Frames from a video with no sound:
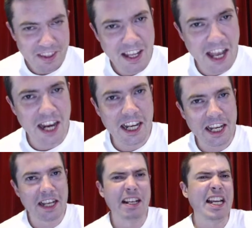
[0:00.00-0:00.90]
like
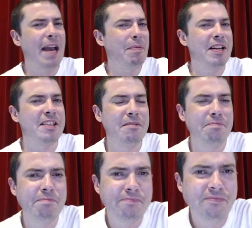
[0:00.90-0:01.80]
capitalism,
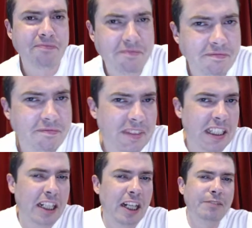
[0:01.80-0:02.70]

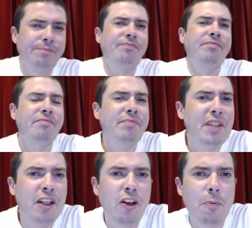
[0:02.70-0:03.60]
you know,
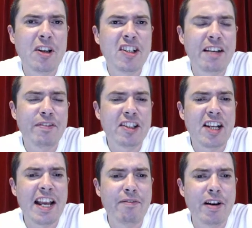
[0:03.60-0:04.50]
not much need for
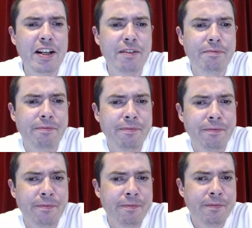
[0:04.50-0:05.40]
slavery
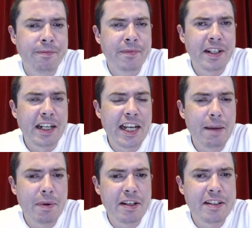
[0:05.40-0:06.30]
in a
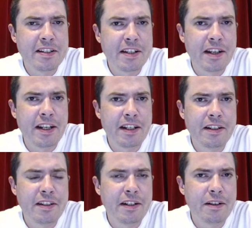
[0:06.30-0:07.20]
capitalist society.
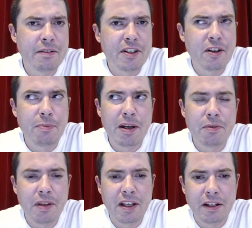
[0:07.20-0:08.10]
Do you know about all
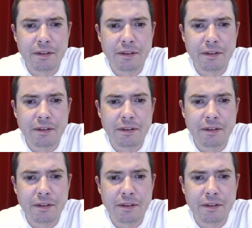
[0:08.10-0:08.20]
that?